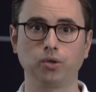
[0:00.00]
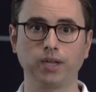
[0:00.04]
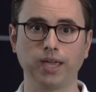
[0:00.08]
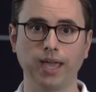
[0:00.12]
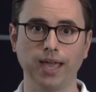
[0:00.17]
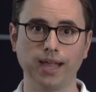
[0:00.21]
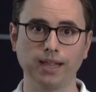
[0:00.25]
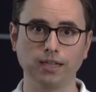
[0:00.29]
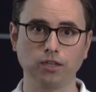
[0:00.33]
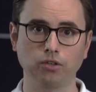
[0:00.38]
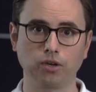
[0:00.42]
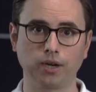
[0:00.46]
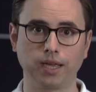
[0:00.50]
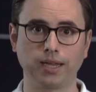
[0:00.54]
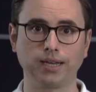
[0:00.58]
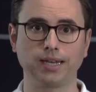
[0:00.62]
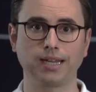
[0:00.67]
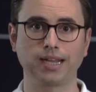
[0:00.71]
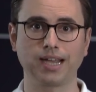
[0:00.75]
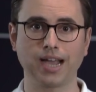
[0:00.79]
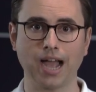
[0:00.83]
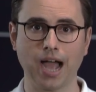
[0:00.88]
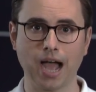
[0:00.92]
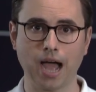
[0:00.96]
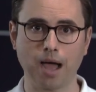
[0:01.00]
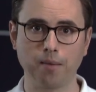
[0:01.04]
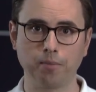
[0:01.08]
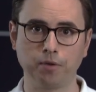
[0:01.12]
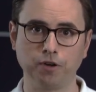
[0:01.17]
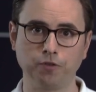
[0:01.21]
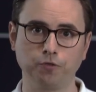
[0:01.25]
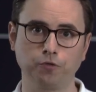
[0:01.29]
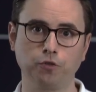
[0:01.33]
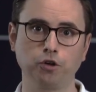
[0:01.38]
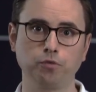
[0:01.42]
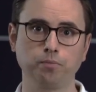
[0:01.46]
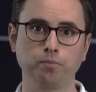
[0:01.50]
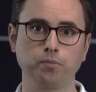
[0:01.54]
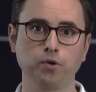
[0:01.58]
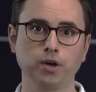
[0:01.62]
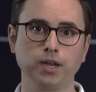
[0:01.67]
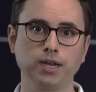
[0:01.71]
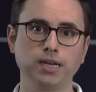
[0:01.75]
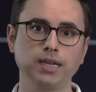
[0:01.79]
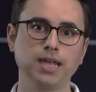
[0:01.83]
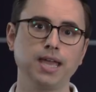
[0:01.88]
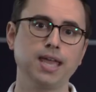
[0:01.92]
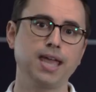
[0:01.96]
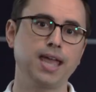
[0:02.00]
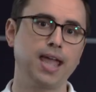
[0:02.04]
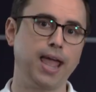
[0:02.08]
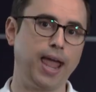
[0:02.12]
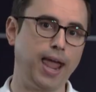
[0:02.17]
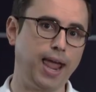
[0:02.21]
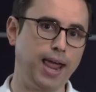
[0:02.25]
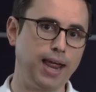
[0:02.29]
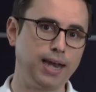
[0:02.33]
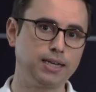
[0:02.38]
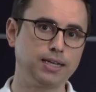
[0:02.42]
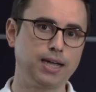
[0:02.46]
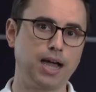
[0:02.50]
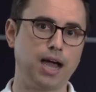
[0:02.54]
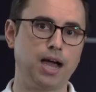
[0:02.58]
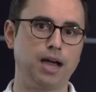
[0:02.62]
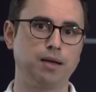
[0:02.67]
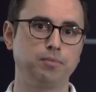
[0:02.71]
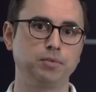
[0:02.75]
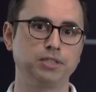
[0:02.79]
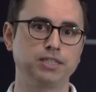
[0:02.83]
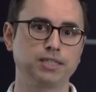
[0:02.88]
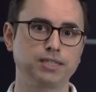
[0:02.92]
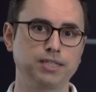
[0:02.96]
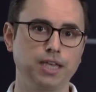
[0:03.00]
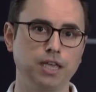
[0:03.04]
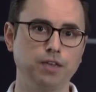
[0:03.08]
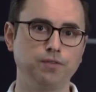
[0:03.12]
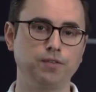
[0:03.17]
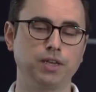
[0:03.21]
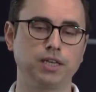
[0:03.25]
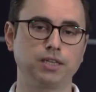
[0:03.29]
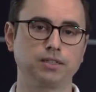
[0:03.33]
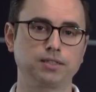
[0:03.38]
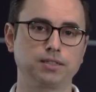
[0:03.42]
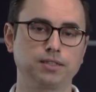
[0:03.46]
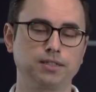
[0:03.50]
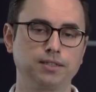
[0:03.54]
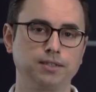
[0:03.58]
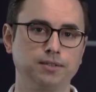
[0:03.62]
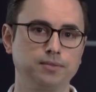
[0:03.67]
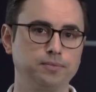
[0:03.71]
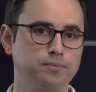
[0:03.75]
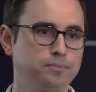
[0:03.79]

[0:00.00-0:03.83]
calculate carbon footprint and carbon savings.